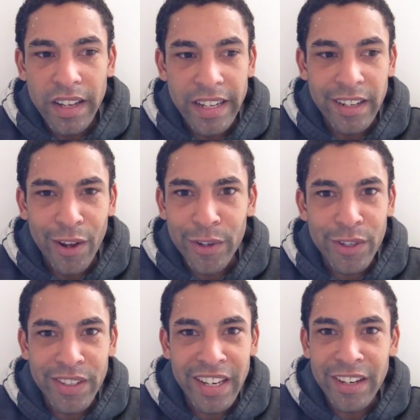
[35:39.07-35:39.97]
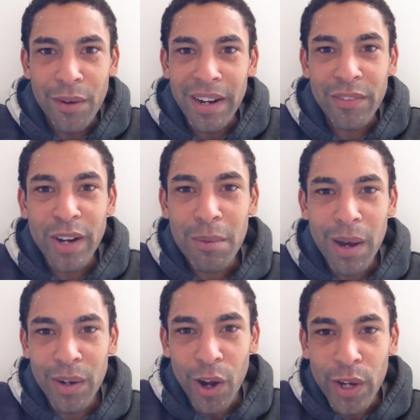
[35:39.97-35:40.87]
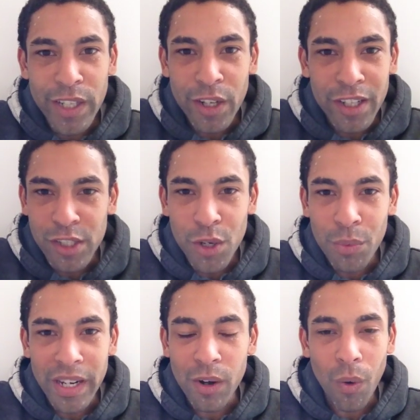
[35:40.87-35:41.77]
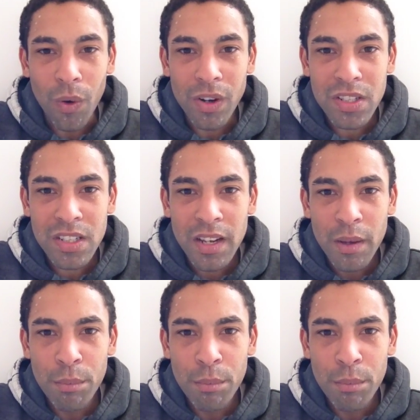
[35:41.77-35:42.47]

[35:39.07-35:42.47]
And I didn't know anything about it. I only done a 2-week course,